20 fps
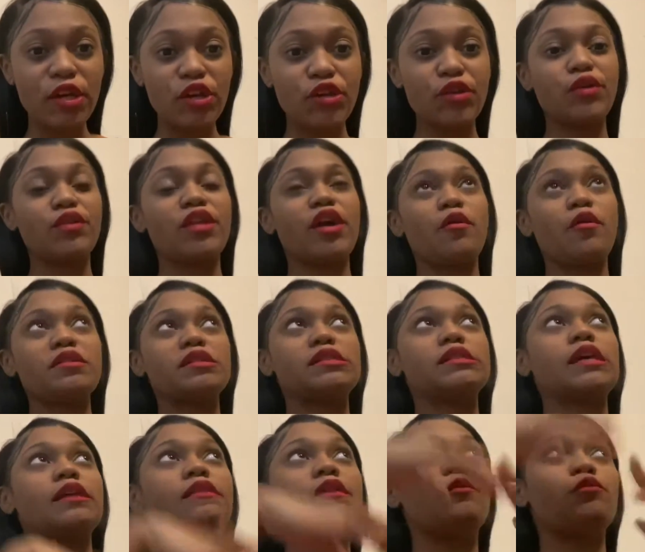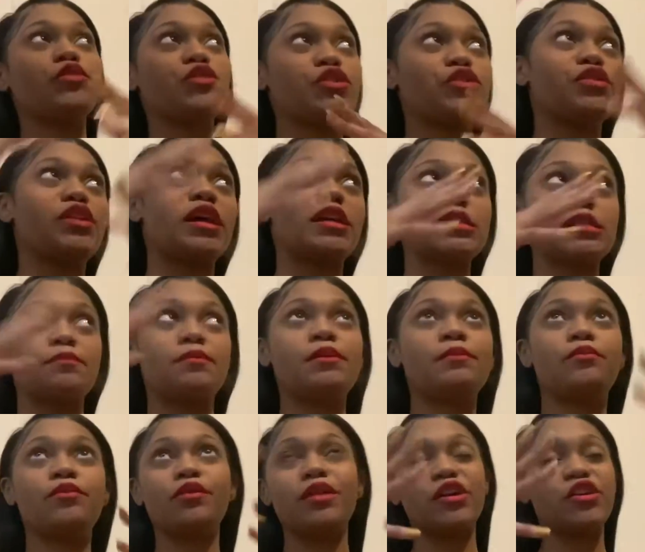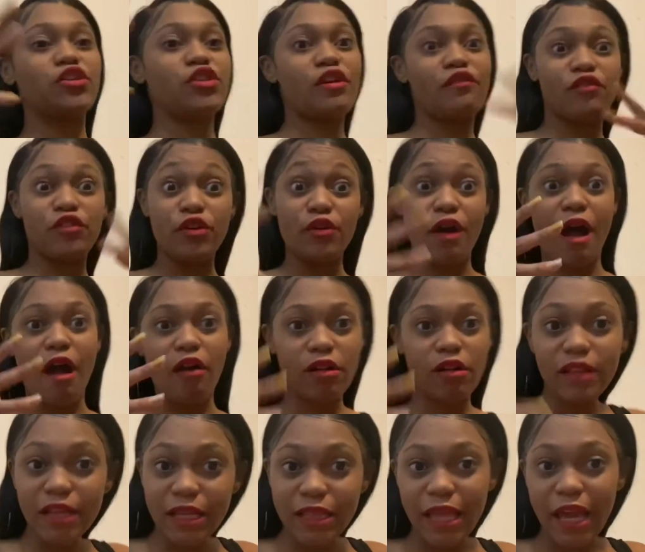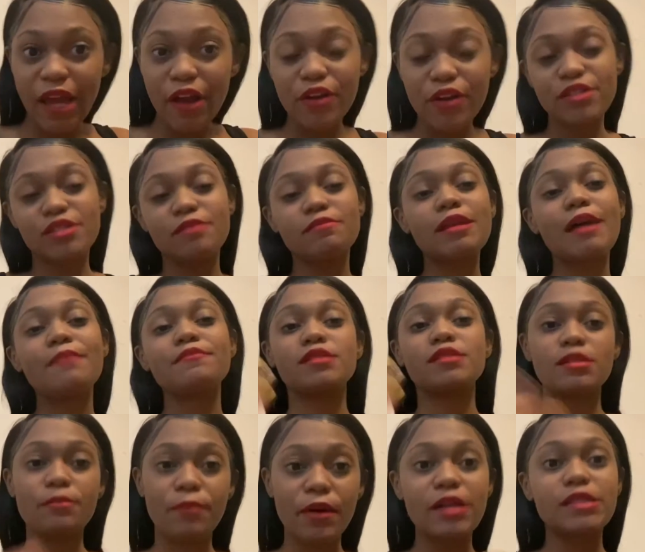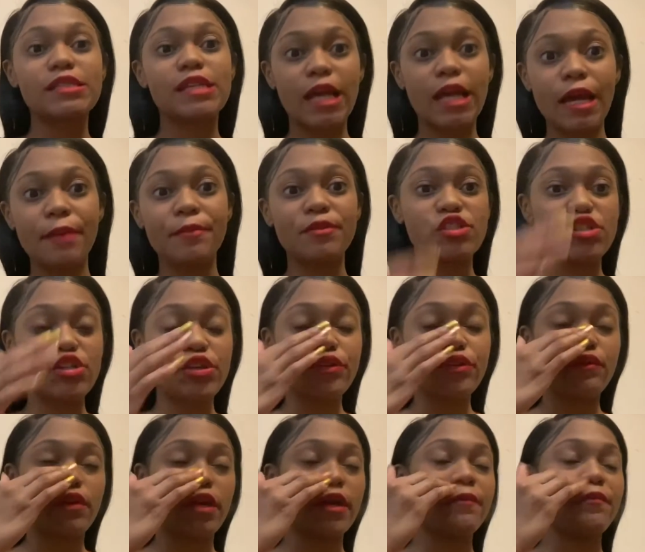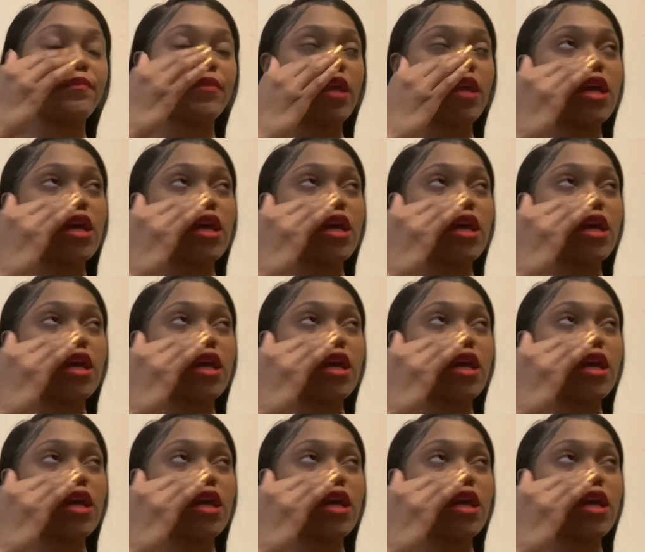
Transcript: you know, and they always say that when you're next to people, like you never know how clean they are, and sometimes the bugs can come into you, right?